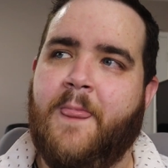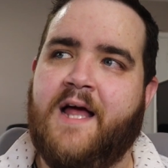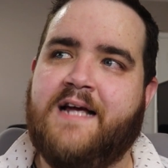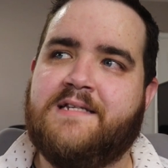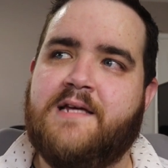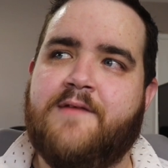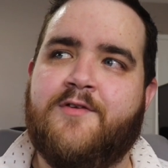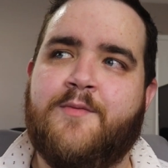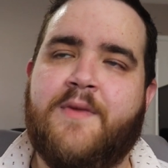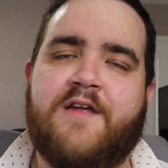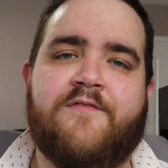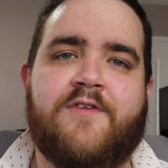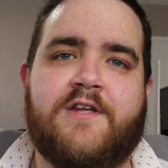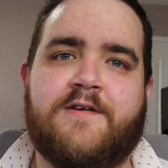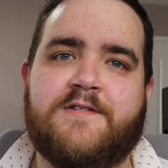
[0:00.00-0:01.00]
I guess I haven't
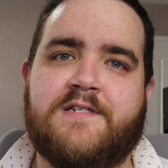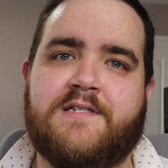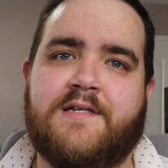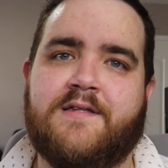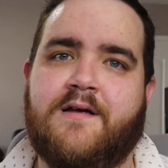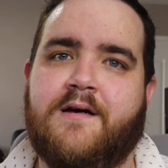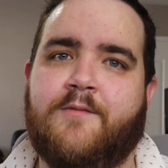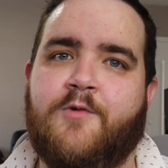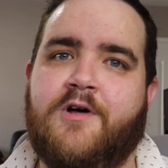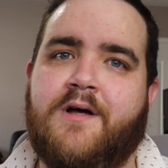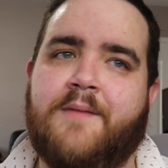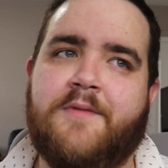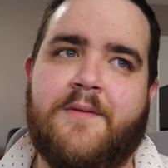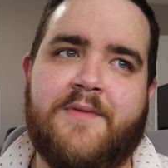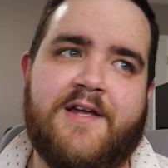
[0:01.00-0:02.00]
made videos because I thought, well,
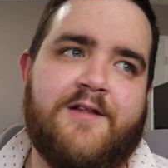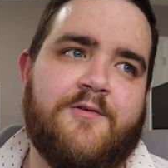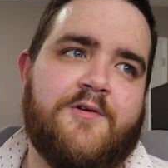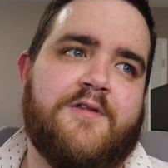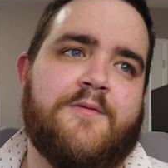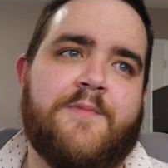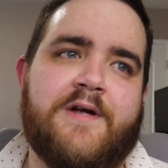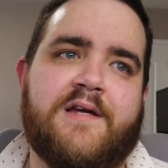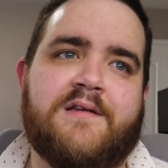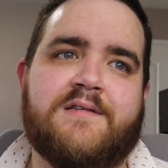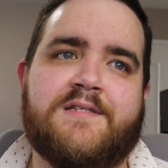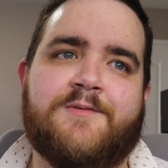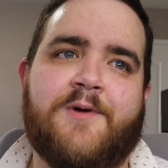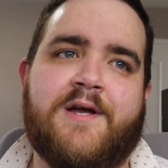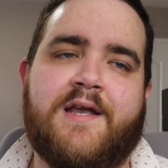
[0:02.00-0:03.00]
I'm not making Lord of the
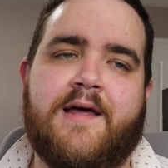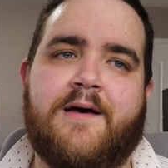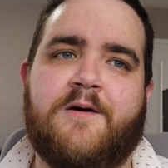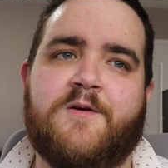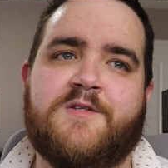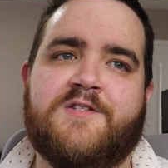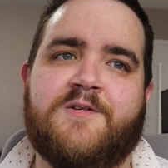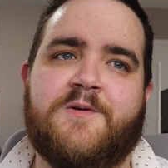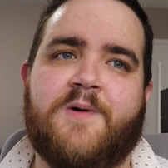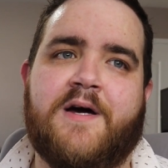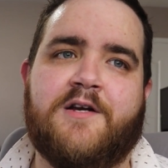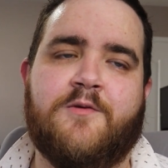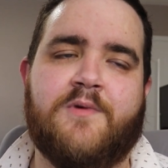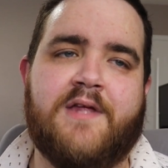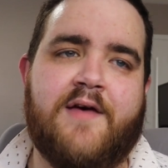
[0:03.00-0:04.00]
Rings right now, so
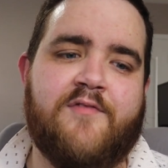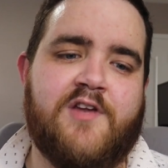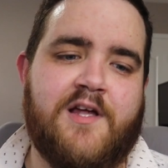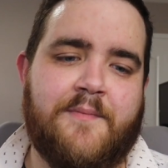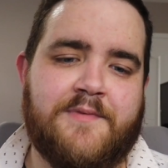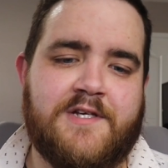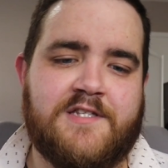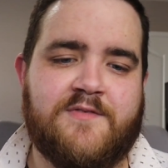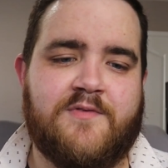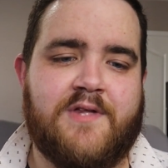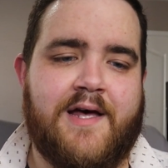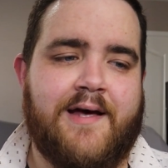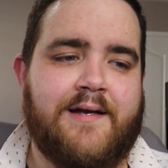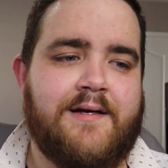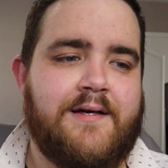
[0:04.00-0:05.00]
I don't really have any updates for
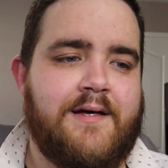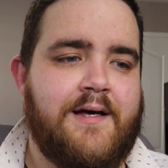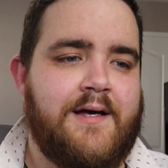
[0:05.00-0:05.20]
that.